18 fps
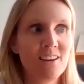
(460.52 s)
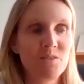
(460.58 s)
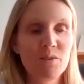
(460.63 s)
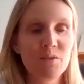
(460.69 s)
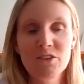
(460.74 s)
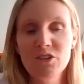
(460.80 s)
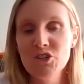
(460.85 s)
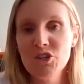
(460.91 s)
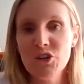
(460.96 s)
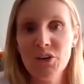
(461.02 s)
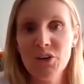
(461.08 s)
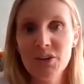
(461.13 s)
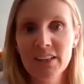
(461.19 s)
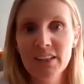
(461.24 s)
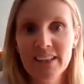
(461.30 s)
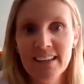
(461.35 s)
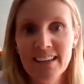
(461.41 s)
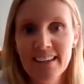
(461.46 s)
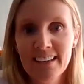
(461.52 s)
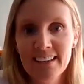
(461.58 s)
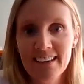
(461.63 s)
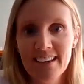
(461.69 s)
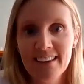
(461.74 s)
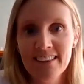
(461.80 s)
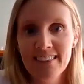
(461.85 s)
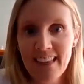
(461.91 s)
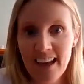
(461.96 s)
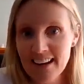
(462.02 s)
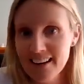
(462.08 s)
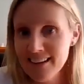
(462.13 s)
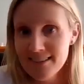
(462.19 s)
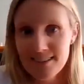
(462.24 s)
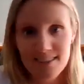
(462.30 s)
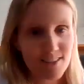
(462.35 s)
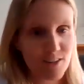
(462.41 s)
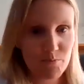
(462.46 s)
with journaling, that
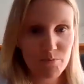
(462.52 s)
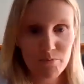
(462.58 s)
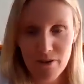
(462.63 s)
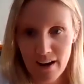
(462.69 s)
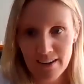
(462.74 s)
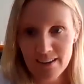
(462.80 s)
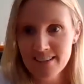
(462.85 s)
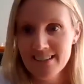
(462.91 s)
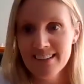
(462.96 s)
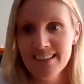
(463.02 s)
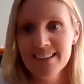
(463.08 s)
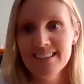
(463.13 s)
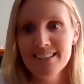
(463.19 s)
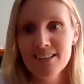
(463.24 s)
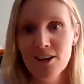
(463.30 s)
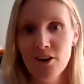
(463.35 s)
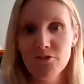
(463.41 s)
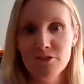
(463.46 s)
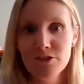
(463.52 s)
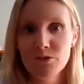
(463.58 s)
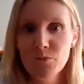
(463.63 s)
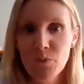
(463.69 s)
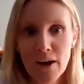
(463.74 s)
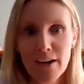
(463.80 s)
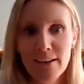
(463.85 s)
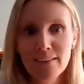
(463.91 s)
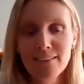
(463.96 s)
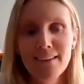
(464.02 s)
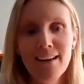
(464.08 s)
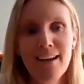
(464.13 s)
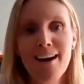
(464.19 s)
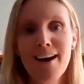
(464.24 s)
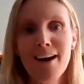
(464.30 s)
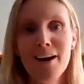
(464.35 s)
is a practice in itself as well.